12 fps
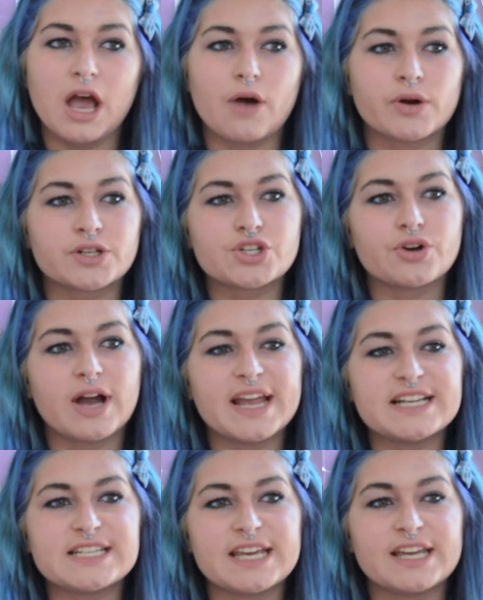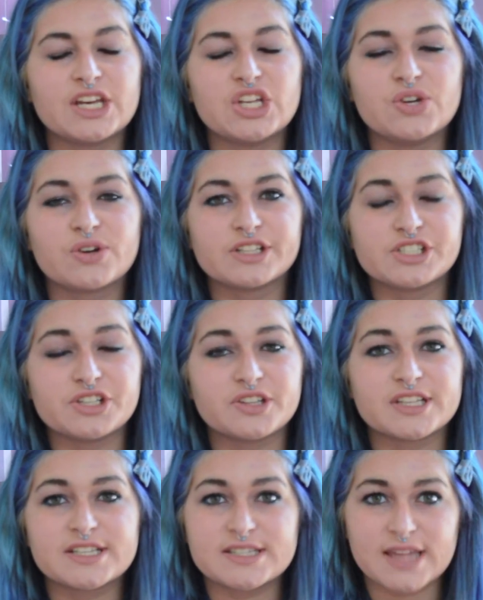once you're 18, you can do
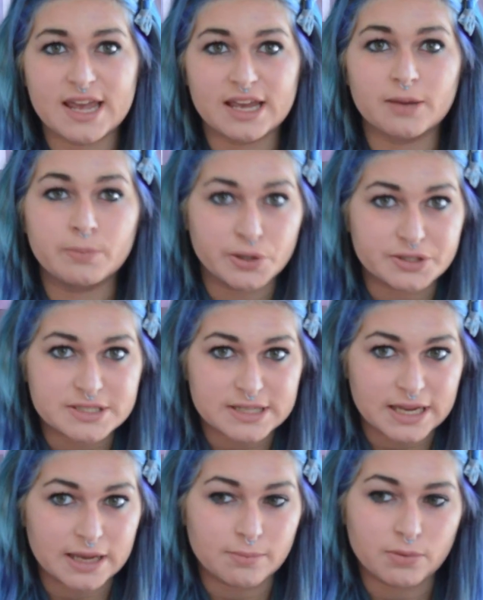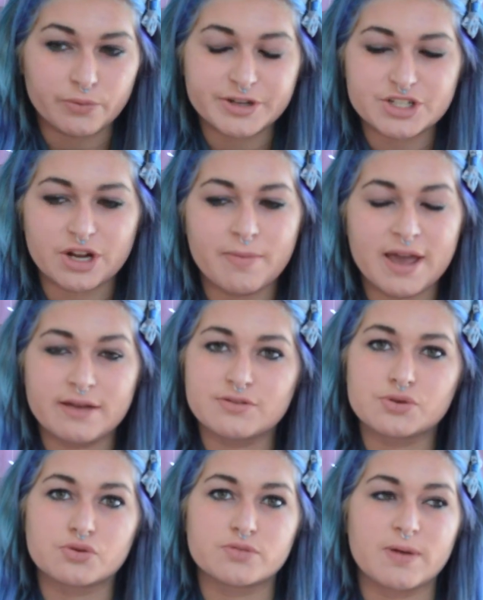the staying put scheme, which I may have
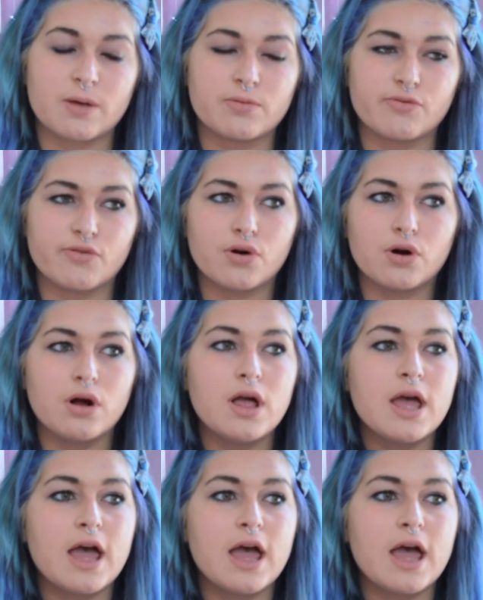talked about before,